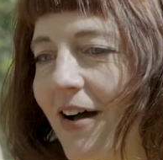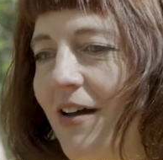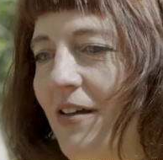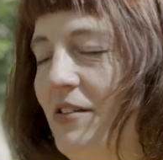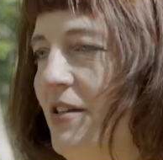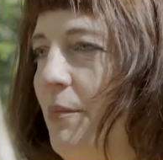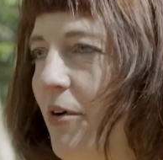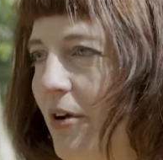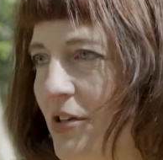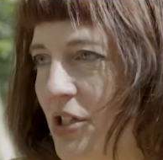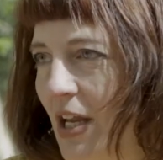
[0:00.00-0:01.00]

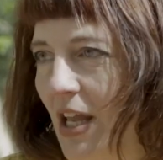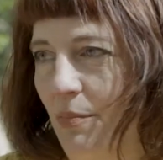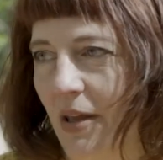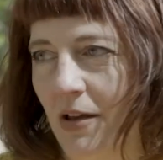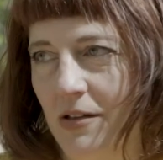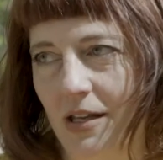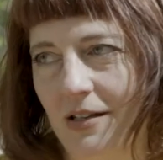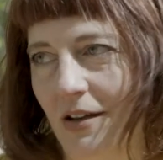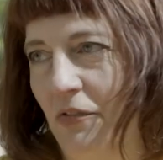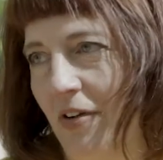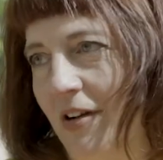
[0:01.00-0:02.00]
symbology, because in
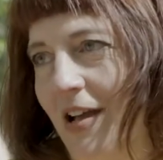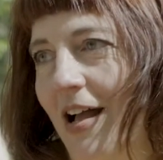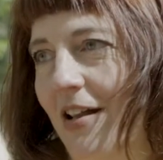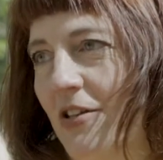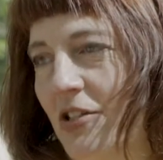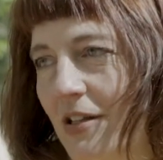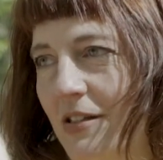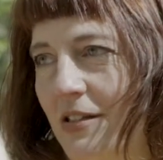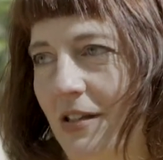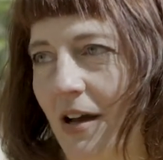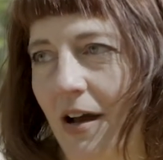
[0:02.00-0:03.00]
different
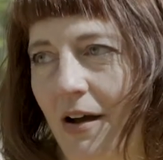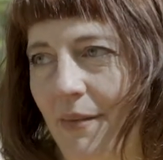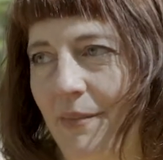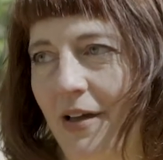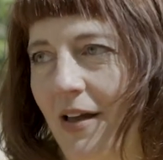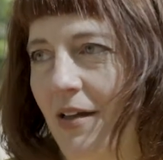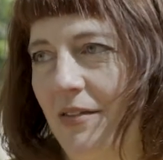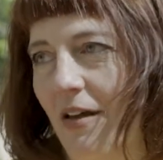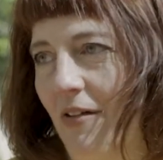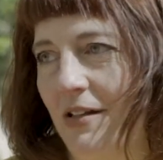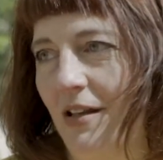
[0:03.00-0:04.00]
cultures
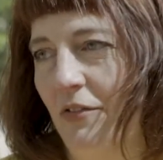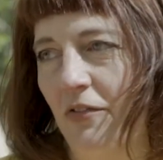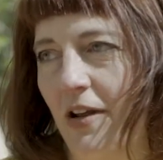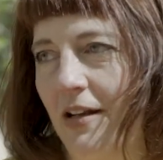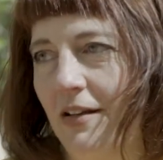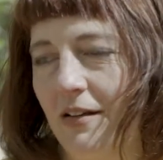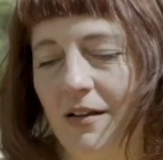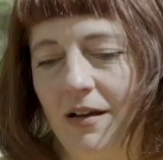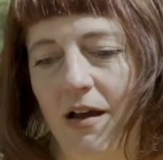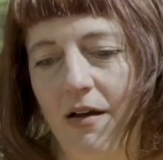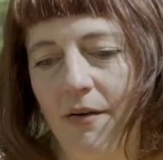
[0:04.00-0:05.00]
there are different
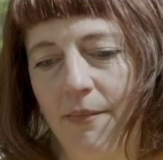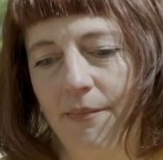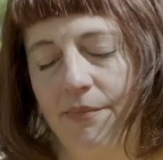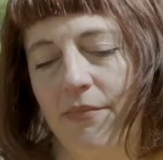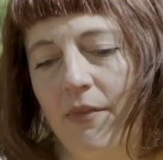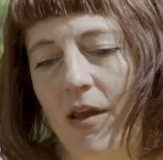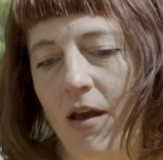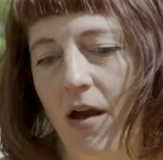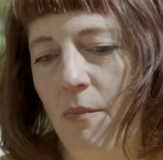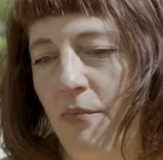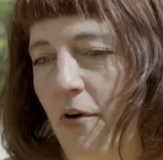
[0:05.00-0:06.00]

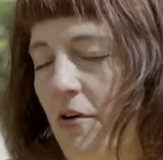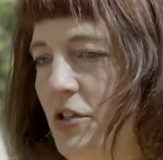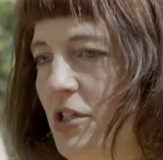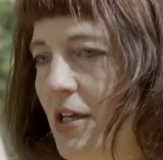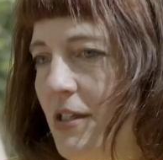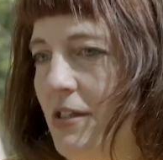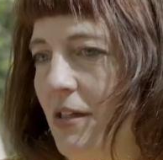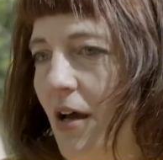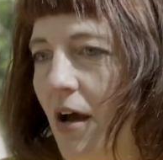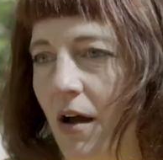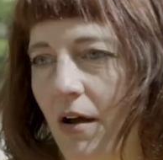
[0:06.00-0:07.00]
approaches
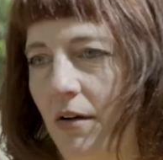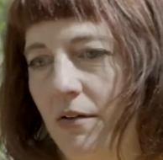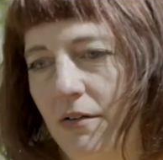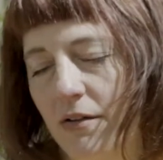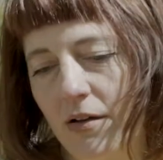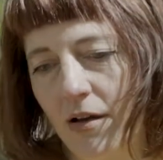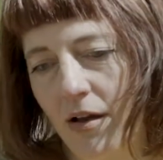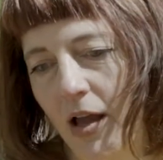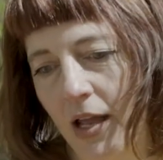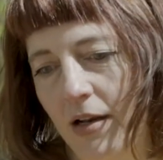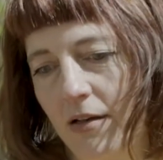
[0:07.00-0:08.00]

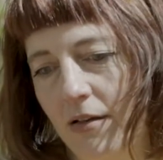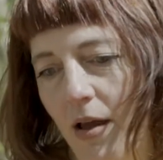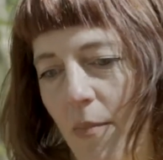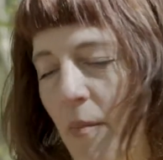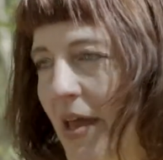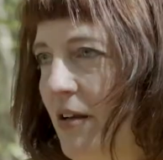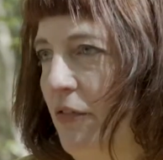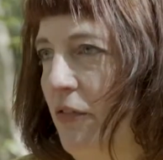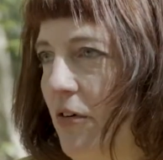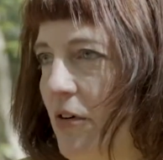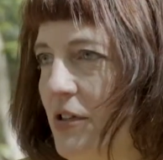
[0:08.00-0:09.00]
and
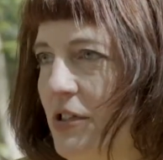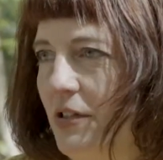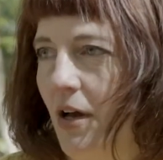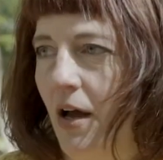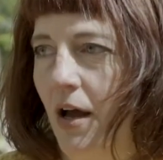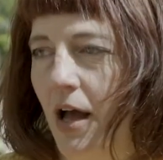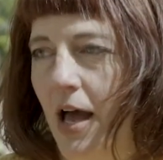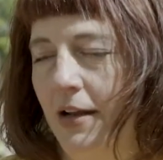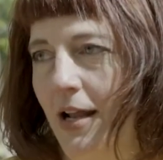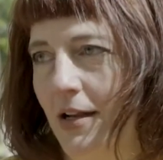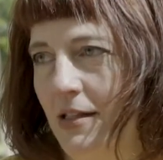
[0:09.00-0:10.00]
metaphors
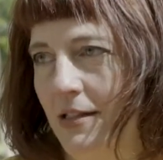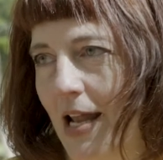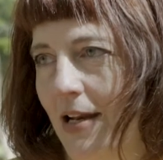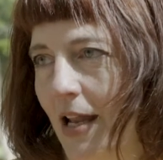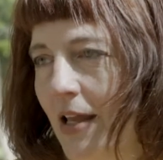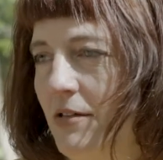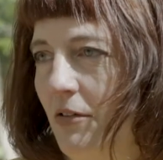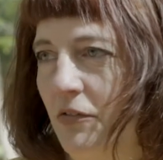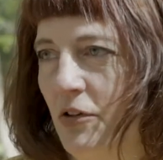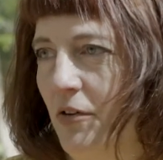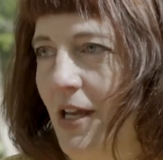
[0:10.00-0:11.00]
and understandings
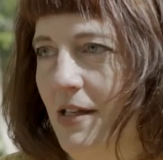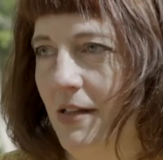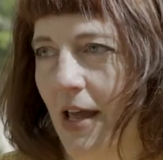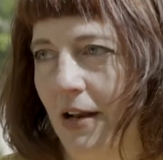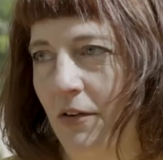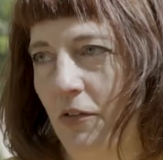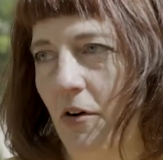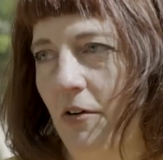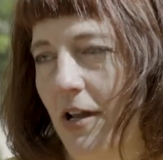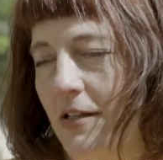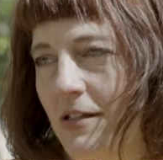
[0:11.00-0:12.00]
of trees and
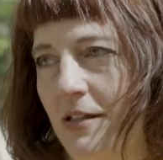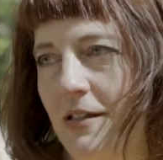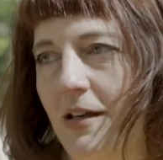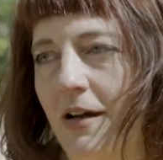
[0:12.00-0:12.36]
forests.